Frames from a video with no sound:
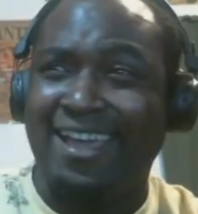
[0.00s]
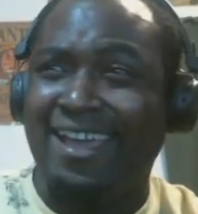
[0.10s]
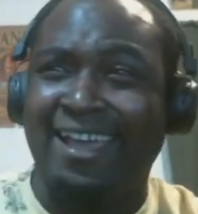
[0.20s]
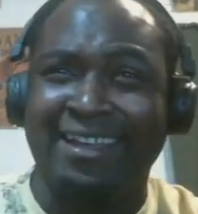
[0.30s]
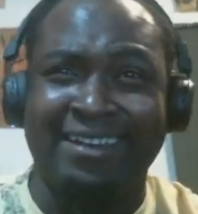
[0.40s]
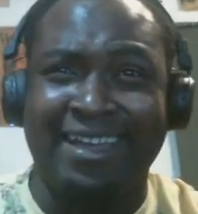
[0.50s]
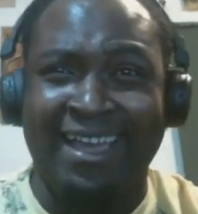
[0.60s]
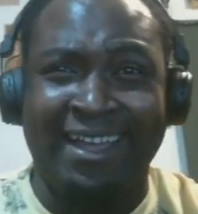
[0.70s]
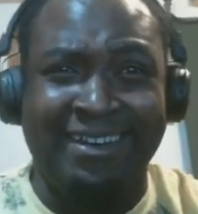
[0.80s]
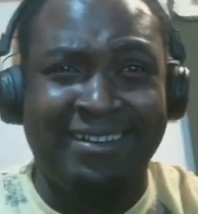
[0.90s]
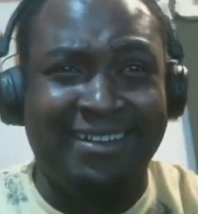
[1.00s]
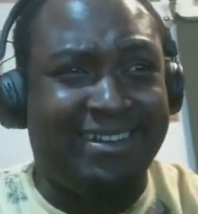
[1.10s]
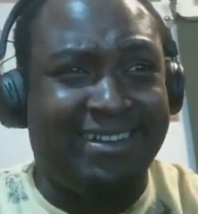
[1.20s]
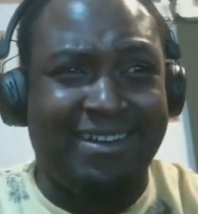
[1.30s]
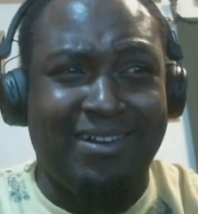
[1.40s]
and
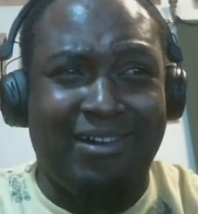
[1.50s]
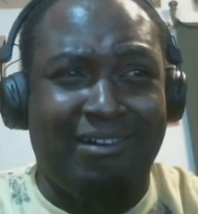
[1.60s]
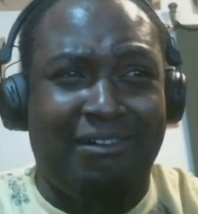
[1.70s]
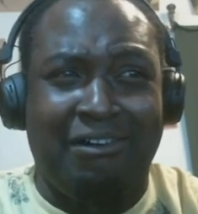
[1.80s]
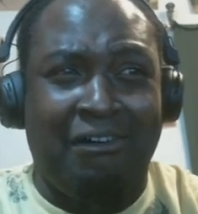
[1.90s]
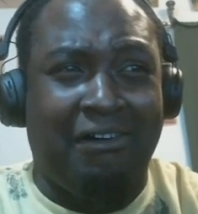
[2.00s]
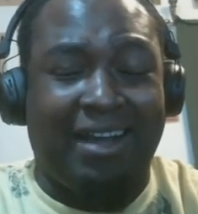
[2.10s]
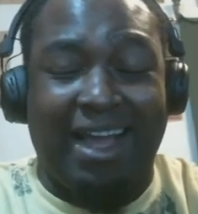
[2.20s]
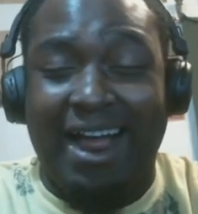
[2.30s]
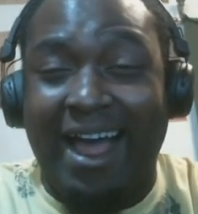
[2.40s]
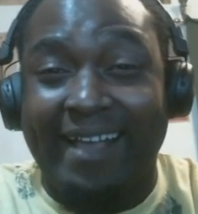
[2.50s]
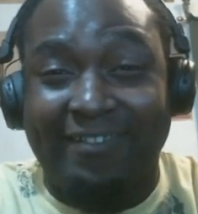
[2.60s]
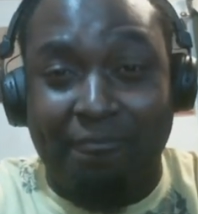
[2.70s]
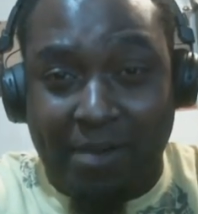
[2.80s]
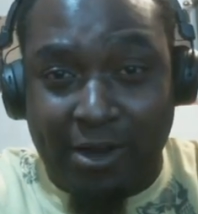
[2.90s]
all
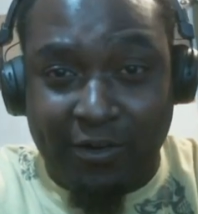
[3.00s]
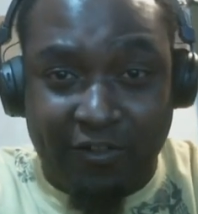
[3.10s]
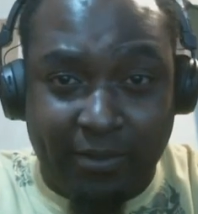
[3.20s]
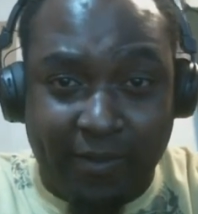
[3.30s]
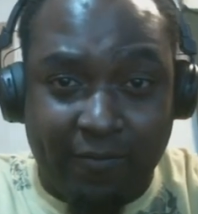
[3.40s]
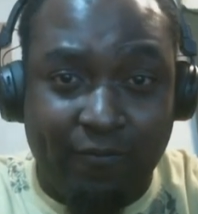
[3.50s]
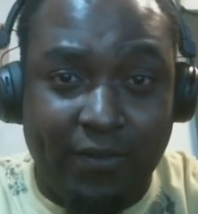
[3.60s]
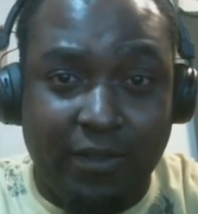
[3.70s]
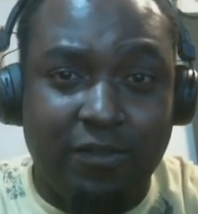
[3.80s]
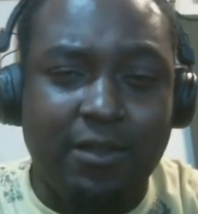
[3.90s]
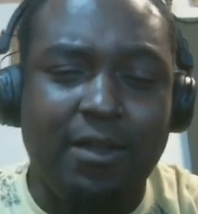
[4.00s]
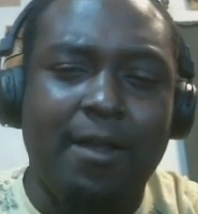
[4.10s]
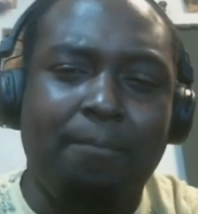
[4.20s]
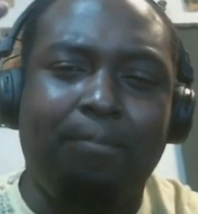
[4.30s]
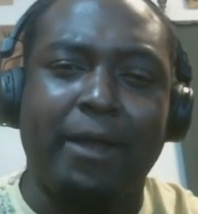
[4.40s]
kinds of power displays and feats.
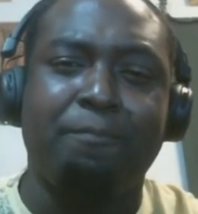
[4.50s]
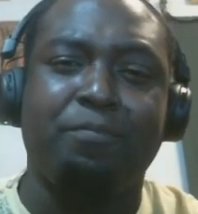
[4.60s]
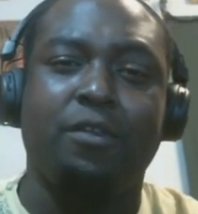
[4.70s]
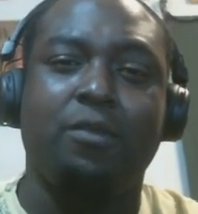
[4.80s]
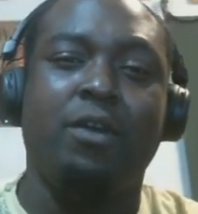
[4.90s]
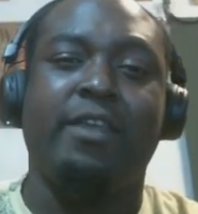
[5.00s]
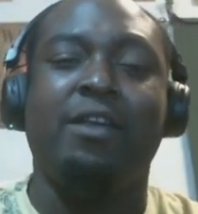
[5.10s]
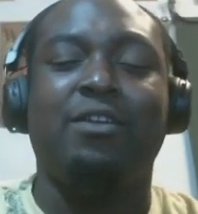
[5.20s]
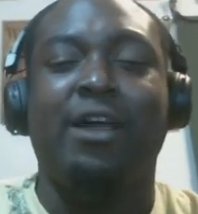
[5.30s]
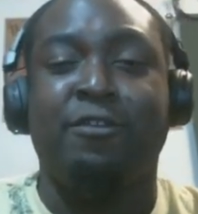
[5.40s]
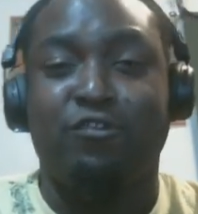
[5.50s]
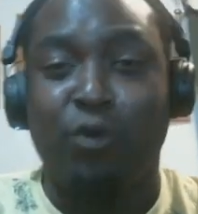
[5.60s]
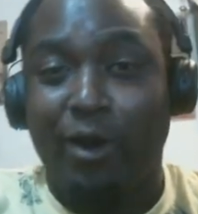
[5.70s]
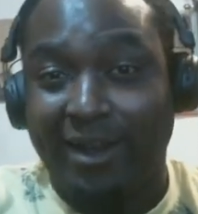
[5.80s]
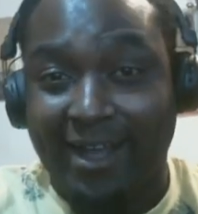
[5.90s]
But one of the underlying
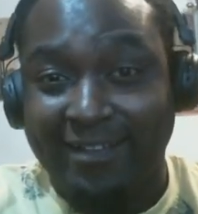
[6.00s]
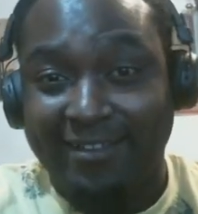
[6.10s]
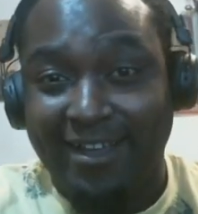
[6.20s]
storylines